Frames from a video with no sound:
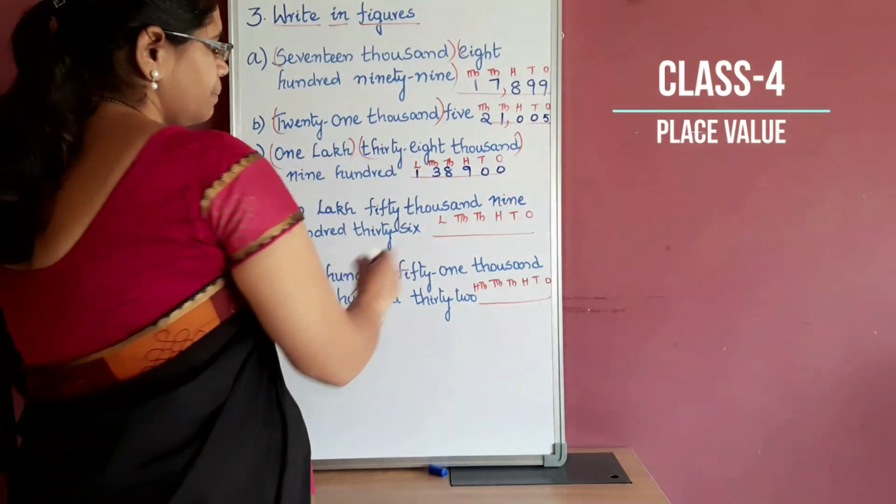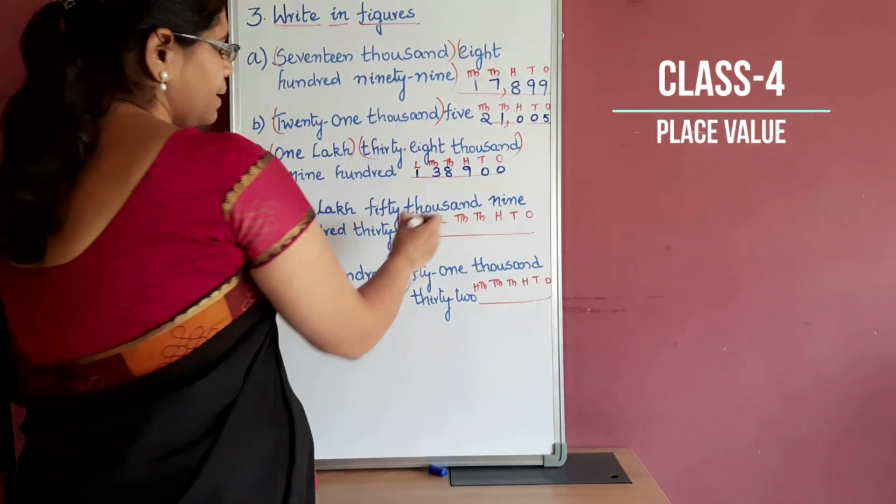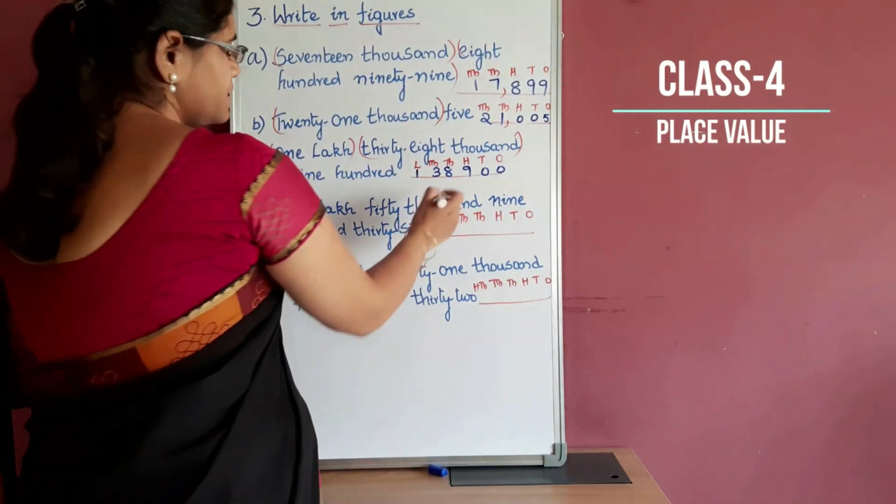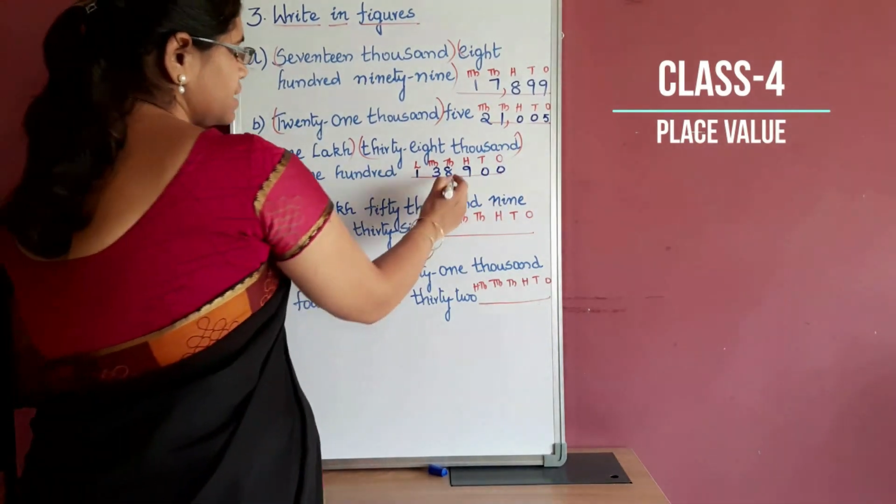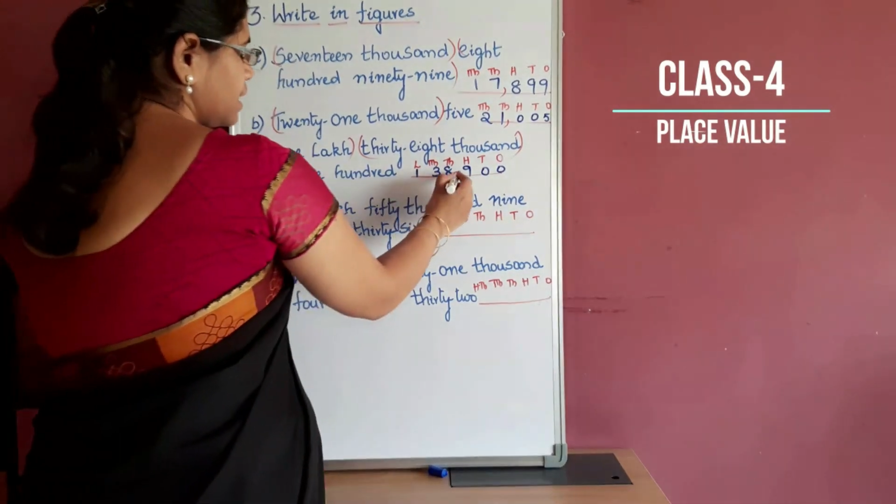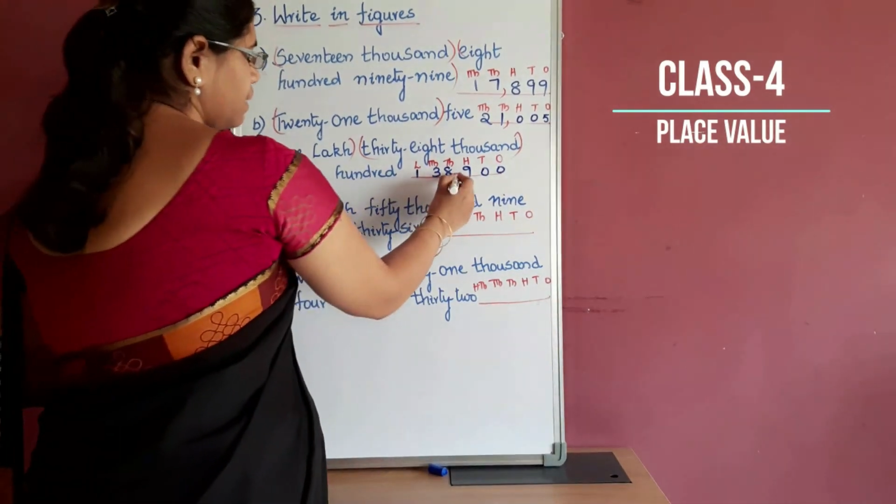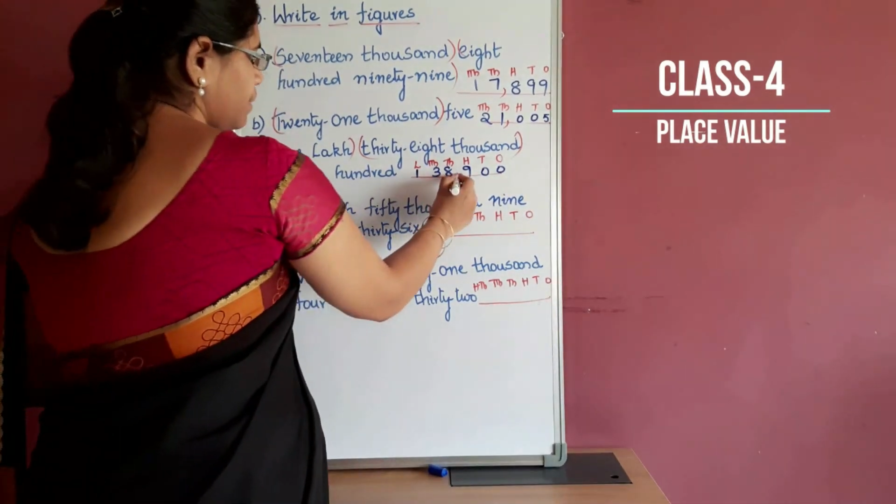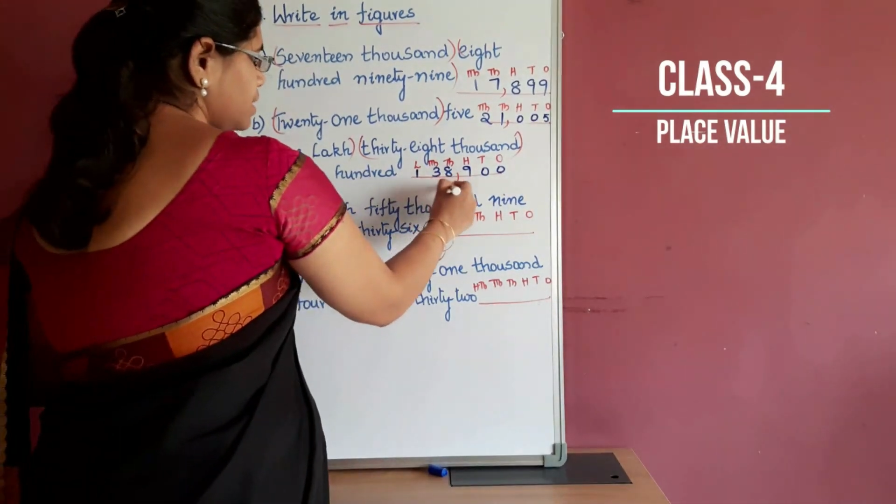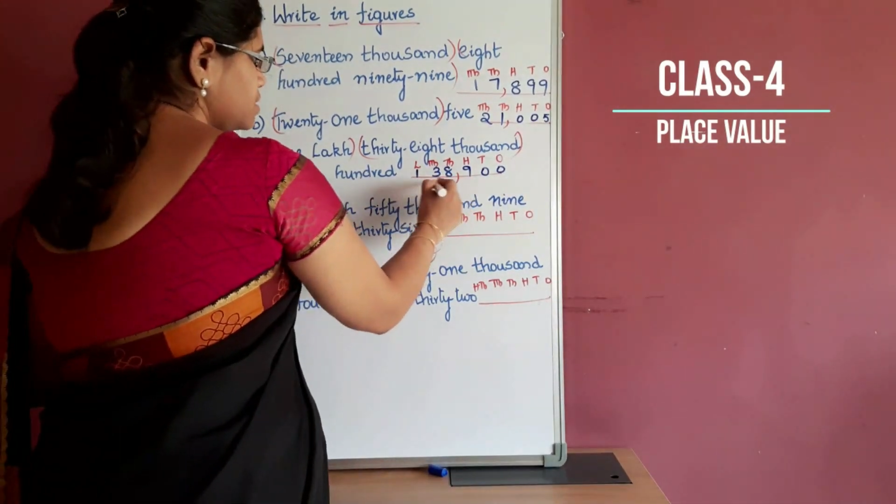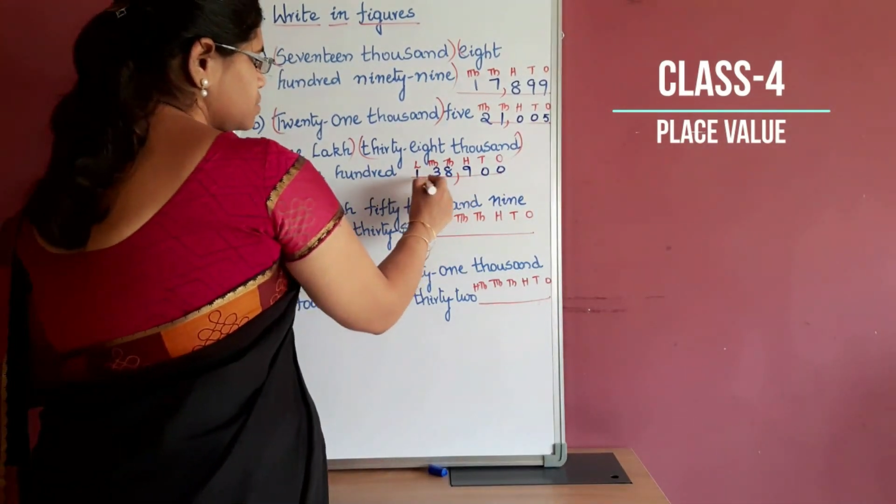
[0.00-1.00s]
Placing
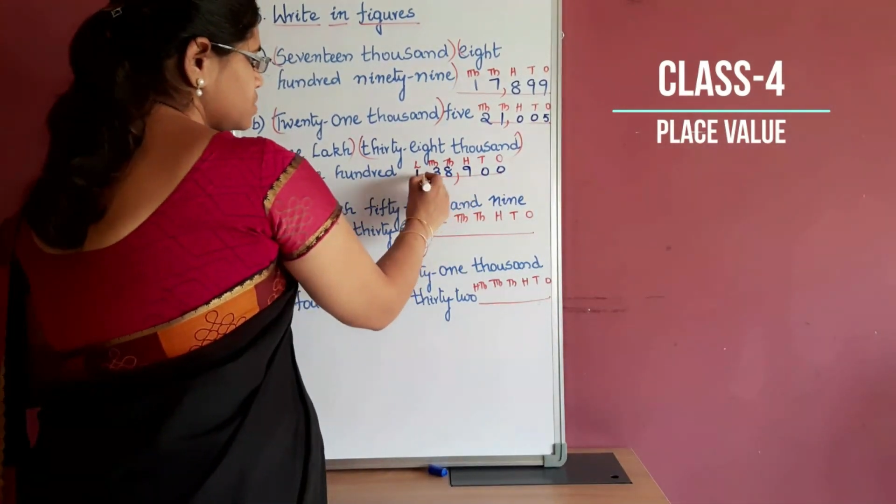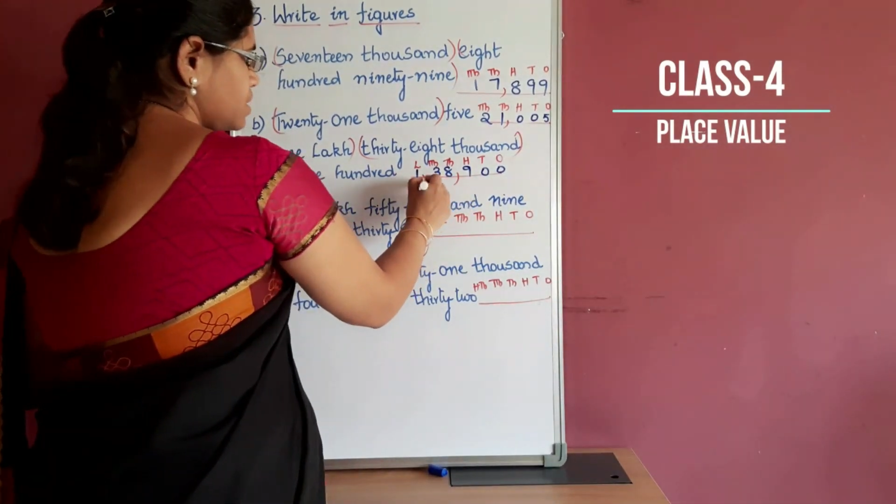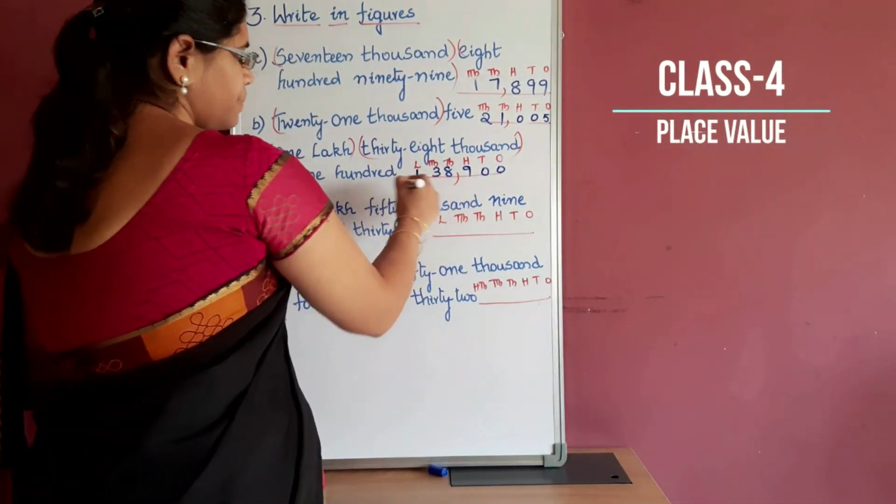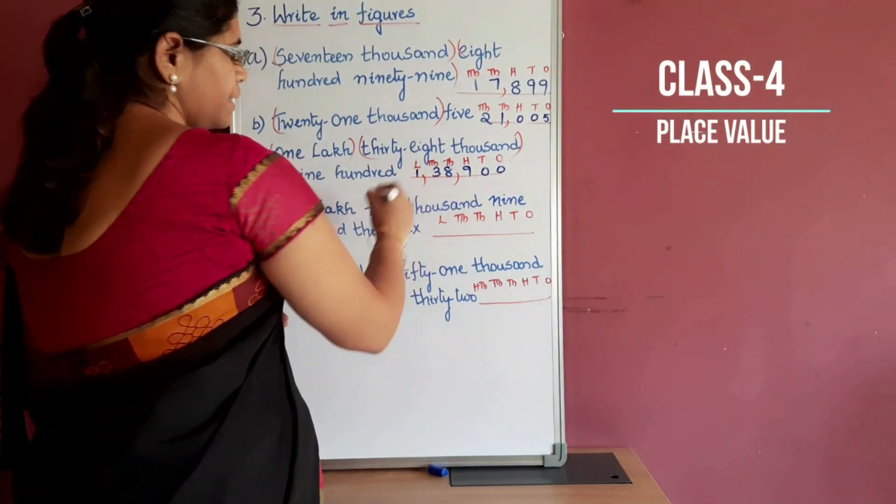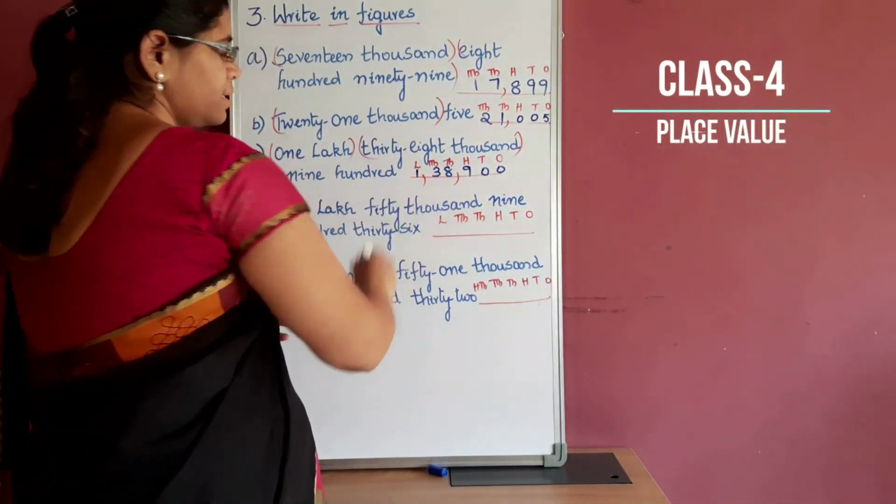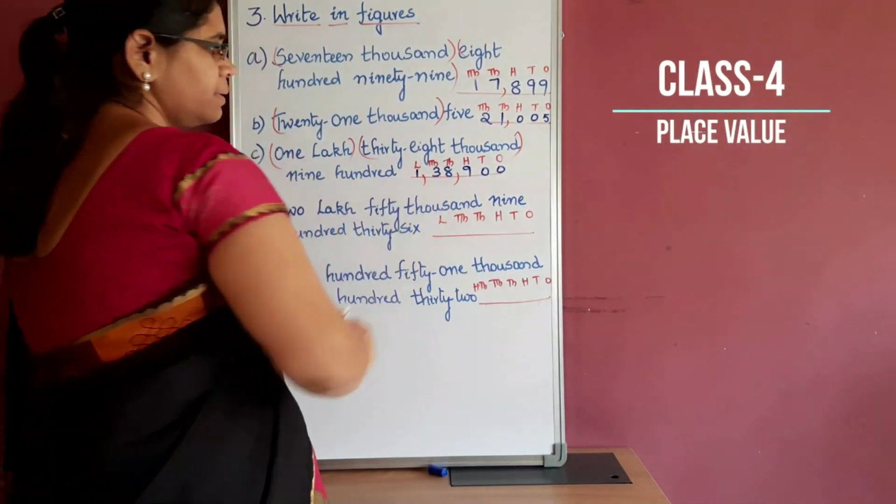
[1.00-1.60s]
commas to separate